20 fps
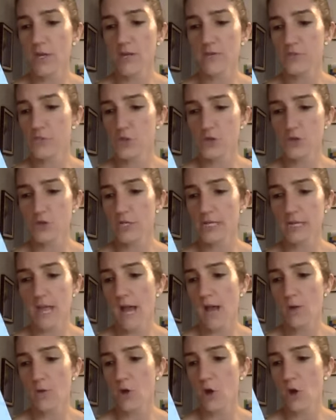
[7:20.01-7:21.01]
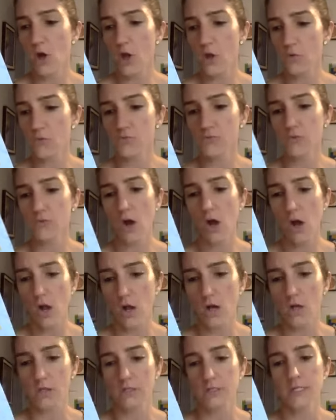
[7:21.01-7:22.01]
of turning out all
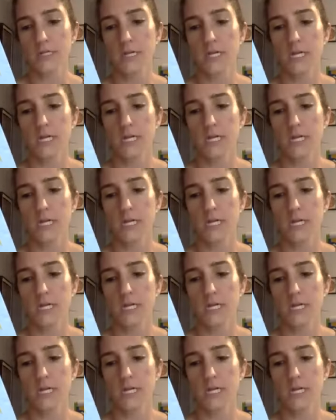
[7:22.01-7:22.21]
wrong.